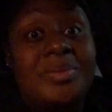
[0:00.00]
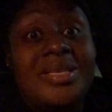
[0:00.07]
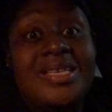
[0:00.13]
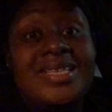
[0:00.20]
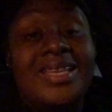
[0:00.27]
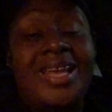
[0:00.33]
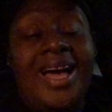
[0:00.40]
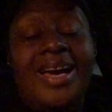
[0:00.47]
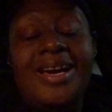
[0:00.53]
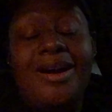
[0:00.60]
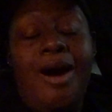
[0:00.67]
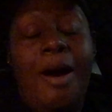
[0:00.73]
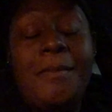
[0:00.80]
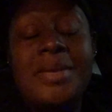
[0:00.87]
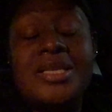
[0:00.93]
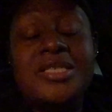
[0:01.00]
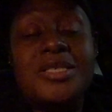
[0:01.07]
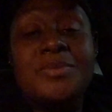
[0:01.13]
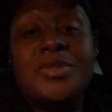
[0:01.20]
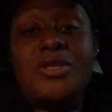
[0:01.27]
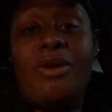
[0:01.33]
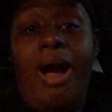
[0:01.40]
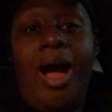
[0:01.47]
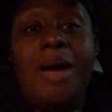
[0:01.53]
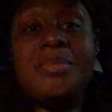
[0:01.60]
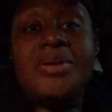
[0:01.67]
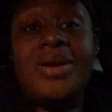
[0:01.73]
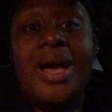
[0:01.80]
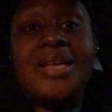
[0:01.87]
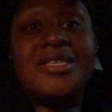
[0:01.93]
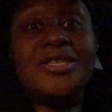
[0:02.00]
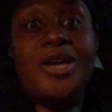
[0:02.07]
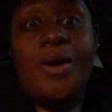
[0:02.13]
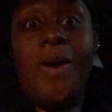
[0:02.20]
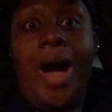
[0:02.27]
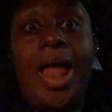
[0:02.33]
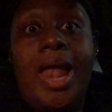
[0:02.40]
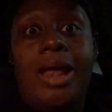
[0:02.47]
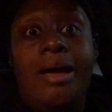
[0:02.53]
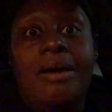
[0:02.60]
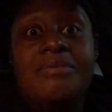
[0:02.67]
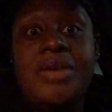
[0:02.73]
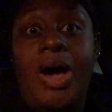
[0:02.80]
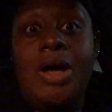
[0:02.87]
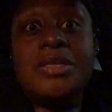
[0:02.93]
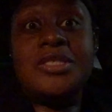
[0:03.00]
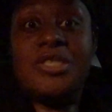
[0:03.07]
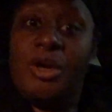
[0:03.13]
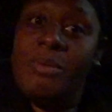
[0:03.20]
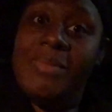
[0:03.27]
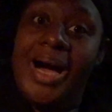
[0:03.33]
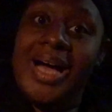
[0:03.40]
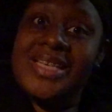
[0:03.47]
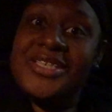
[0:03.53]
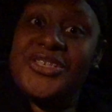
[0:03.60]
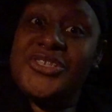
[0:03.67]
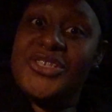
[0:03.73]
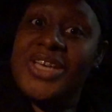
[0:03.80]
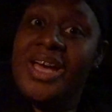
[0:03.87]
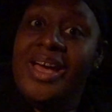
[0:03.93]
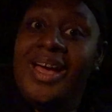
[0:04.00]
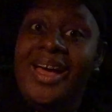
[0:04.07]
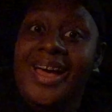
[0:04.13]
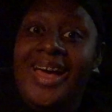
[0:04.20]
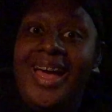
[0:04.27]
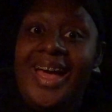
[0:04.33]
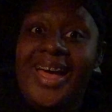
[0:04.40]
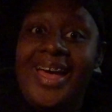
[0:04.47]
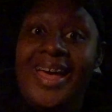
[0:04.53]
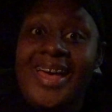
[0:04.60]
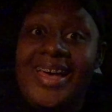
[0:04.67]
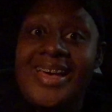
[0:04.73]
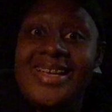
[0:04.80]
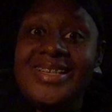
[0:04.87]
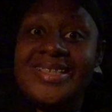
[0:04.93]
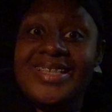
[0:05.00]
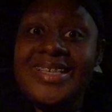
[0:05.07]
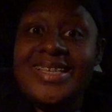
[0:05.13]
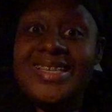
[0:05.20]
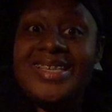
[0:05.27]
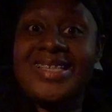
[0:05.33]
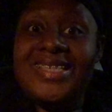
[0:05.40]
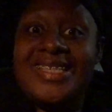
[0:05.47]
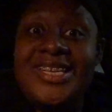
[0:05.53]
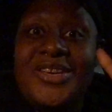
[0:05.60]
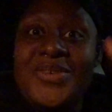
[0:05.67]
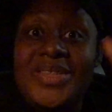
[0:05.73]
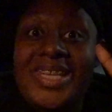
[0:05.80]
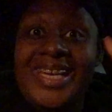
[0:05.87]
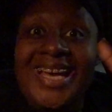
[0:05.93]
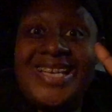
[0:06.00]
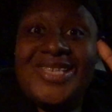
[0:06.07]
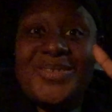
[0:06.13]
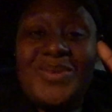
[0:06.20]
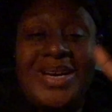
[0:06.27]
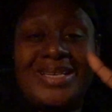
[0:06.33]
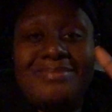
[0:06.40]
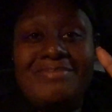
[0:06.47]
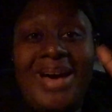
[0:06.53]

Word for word: Please like, comment, subscribe. You guys know I love y'all so much, and see you in the next one.